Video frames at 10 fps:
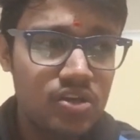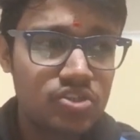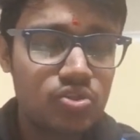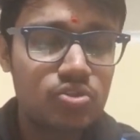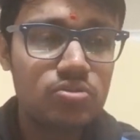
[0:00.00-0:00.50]

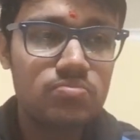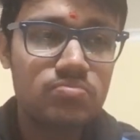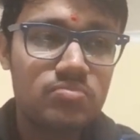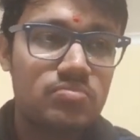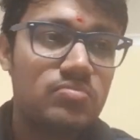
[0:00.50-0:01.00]

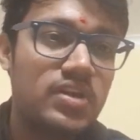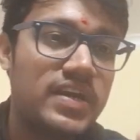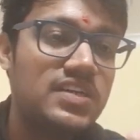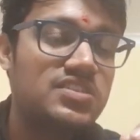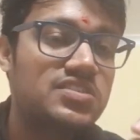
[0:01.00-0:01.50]
So
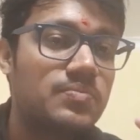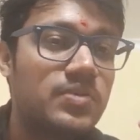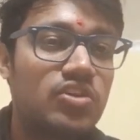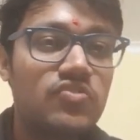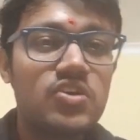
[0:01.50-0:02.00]
it's a
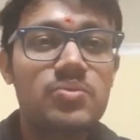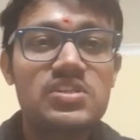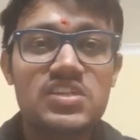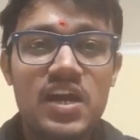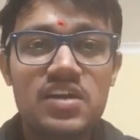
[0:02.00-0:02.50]
bit of
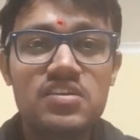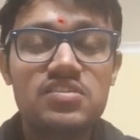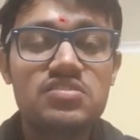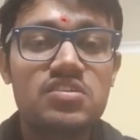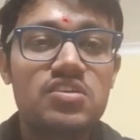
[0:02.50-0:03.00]
double
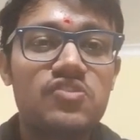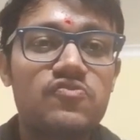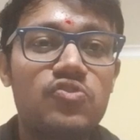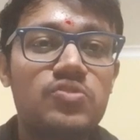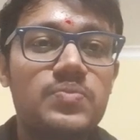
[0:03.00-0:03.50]
standards
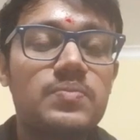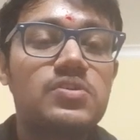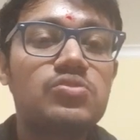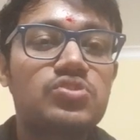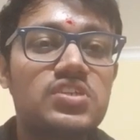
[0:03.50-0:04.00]
for
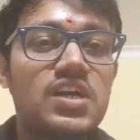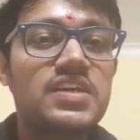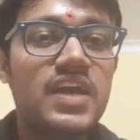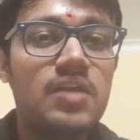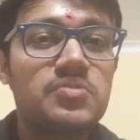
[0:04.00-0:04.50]
people to say
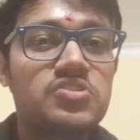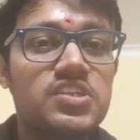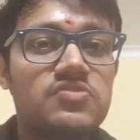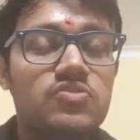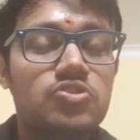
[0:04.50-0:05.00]
that can be
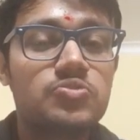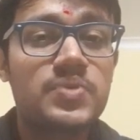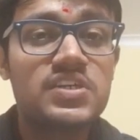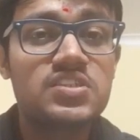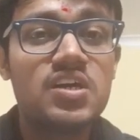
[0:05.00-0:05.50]
seen from
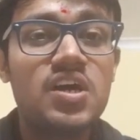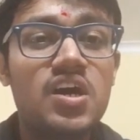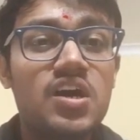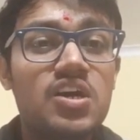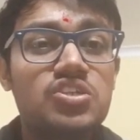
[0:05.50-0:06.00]
space.
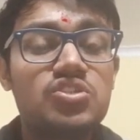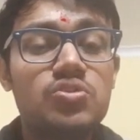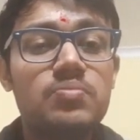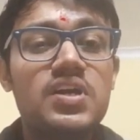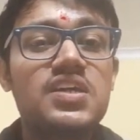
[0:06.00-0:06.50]

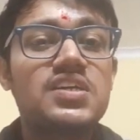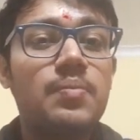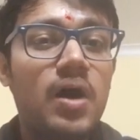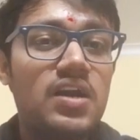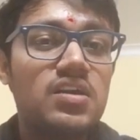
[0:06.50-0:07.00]
So, but
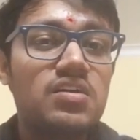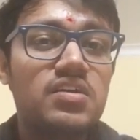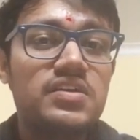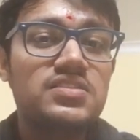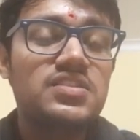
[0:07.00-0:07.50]
Commander
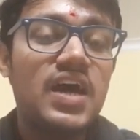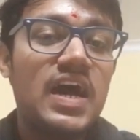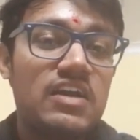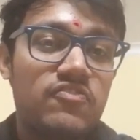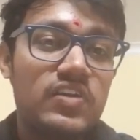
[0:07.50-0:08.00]
Chris
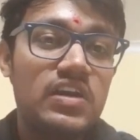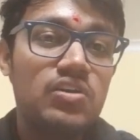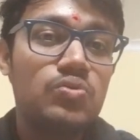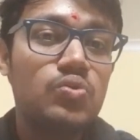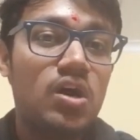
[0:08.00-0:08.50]

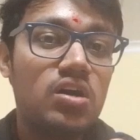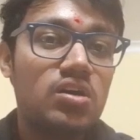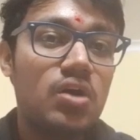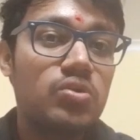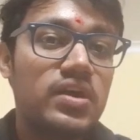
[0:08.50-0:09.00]
Hadfield, who
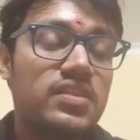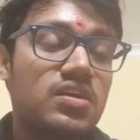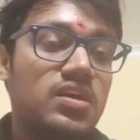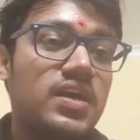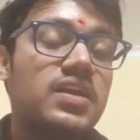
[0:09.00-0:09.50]
hung out in
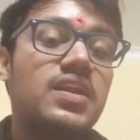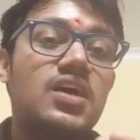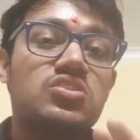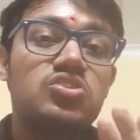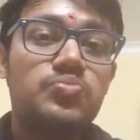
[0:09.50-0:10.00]
the
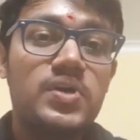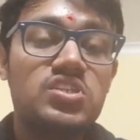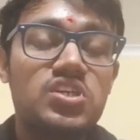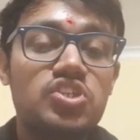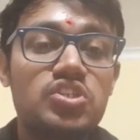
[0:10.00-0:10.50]
International
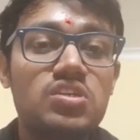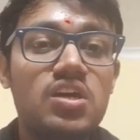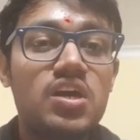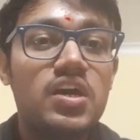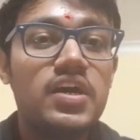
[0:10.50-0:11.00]
Space
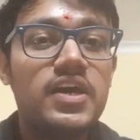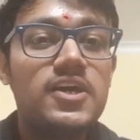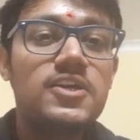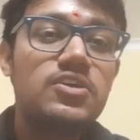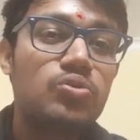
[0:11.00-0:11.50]
Station
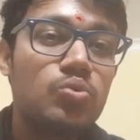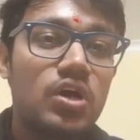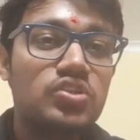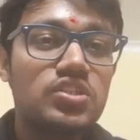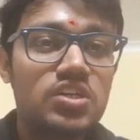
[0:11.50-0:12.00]
in
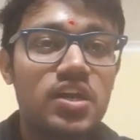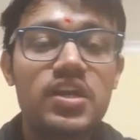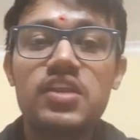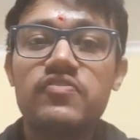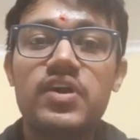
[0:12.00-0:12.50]

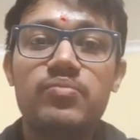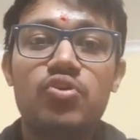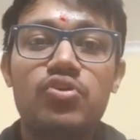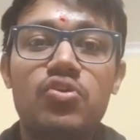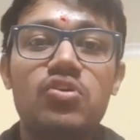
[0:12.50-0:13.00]
2013, if I'm
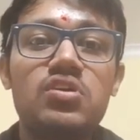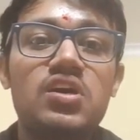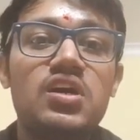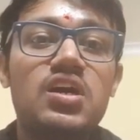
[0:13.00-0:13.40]
not wrong,